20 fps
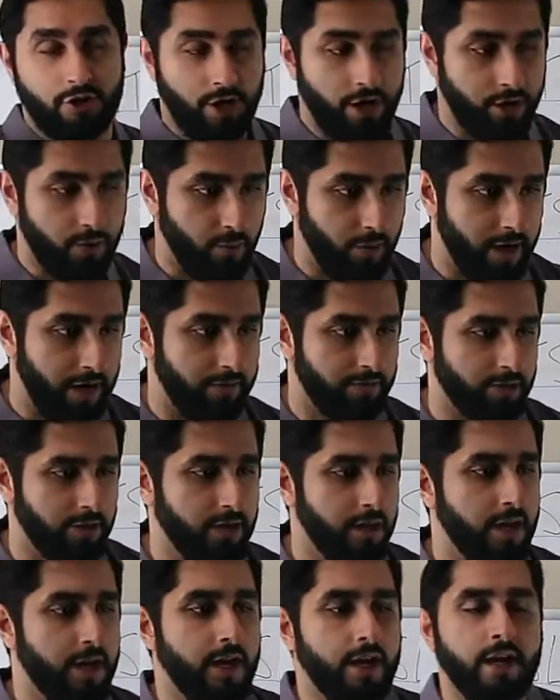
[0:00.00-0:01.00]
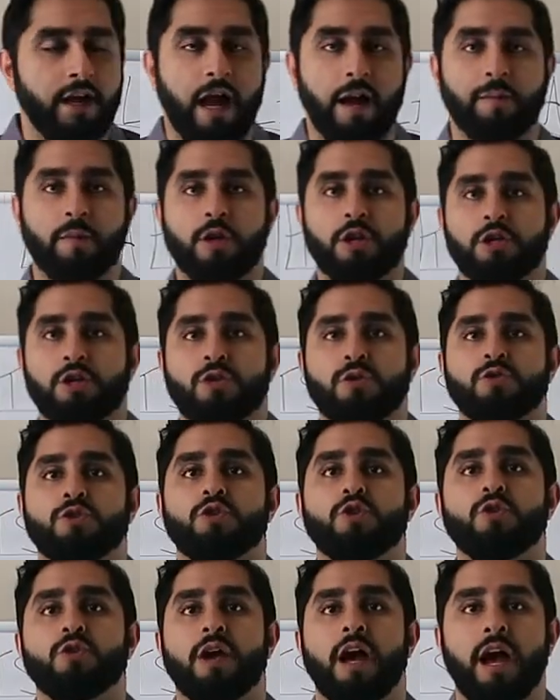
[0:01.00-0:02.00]
E-Trade, whatever. I'm going to
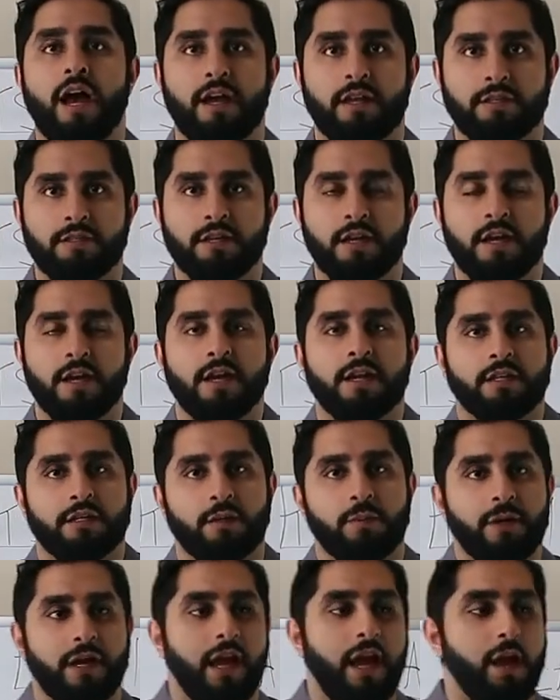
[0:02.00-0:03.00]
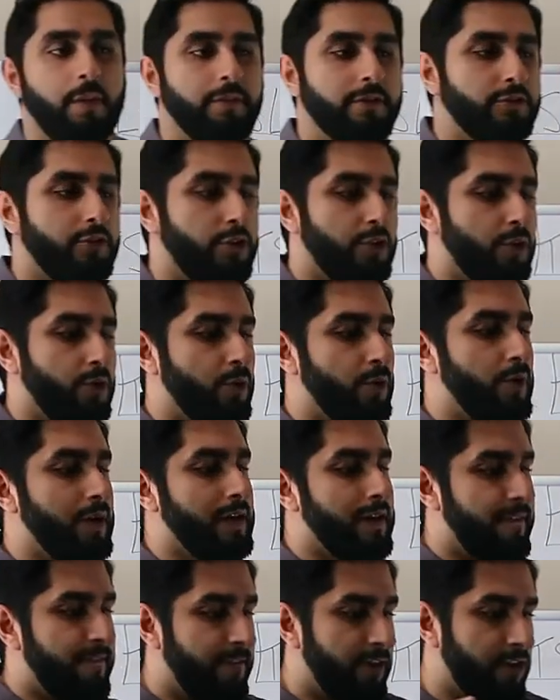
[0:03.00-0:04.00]
use you guys to be able
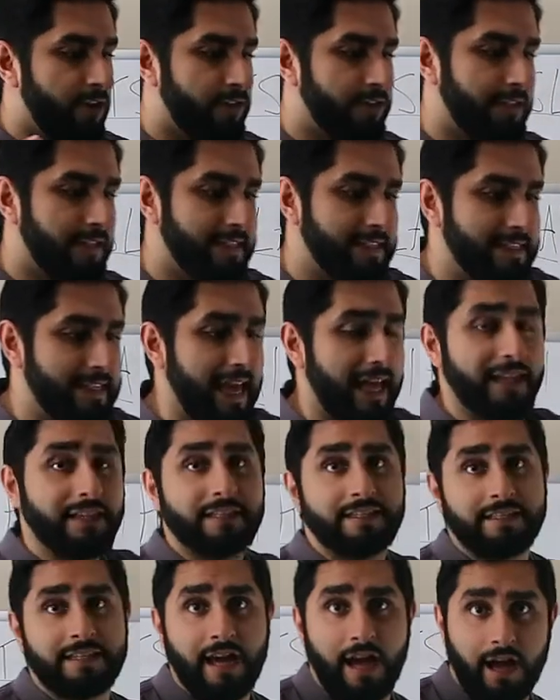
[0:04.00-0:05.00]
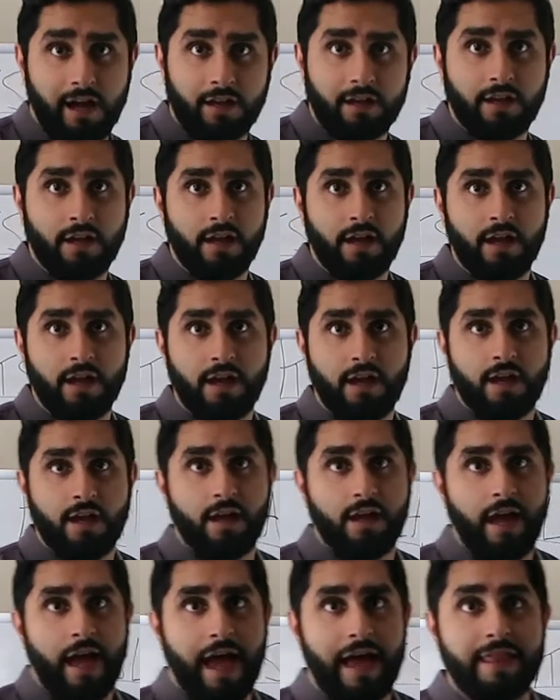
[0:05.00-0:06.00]
to first sell a stock.
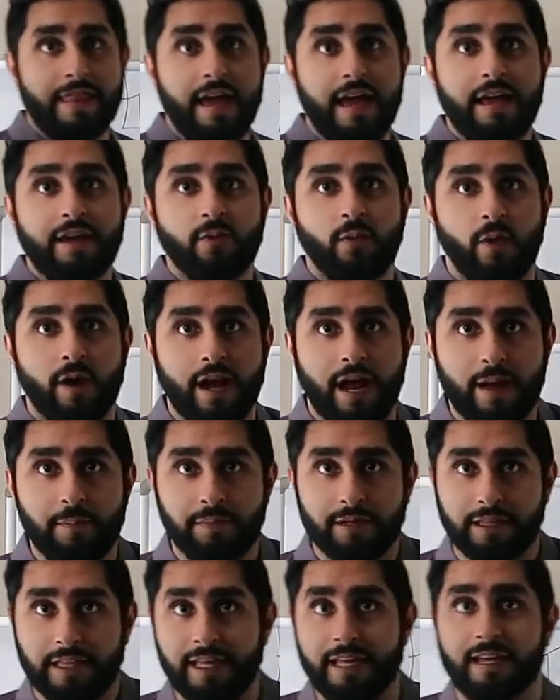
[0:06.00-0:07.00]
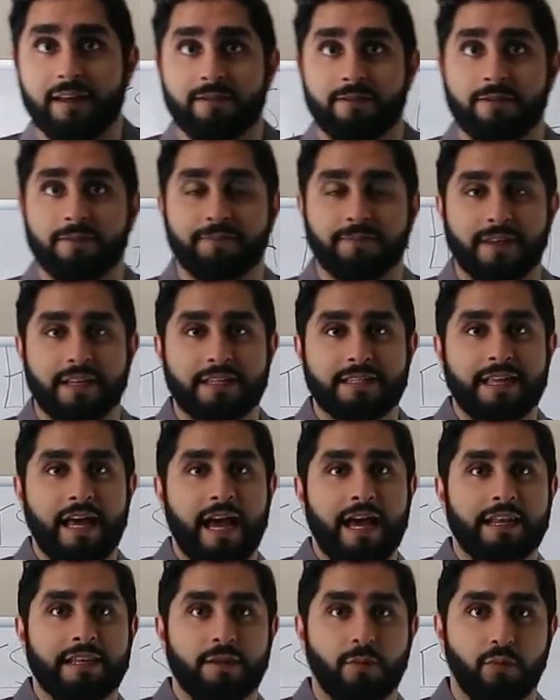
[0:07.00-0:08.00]
And then what I believe is
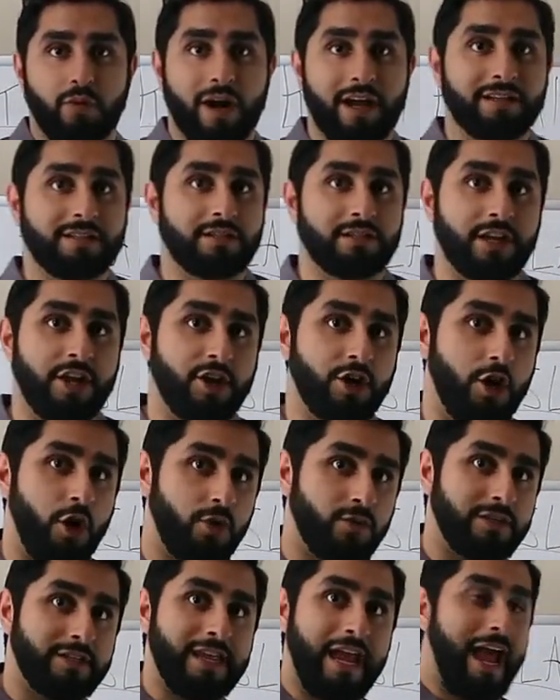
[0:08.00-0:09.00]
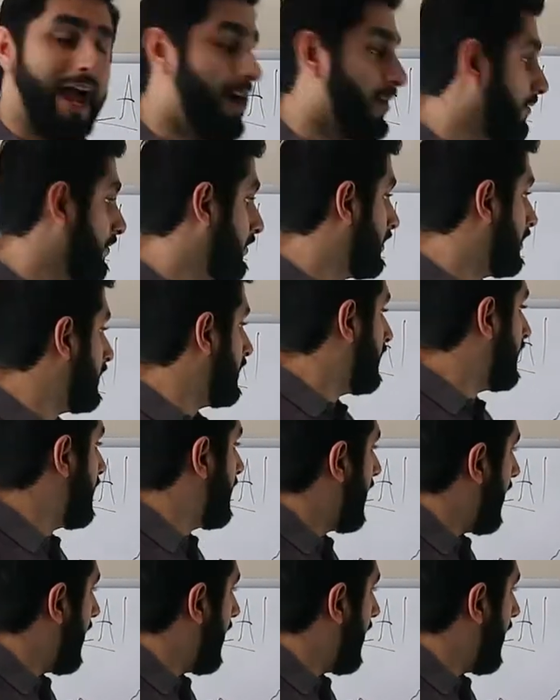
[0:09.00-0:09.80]
that the price is going to go down.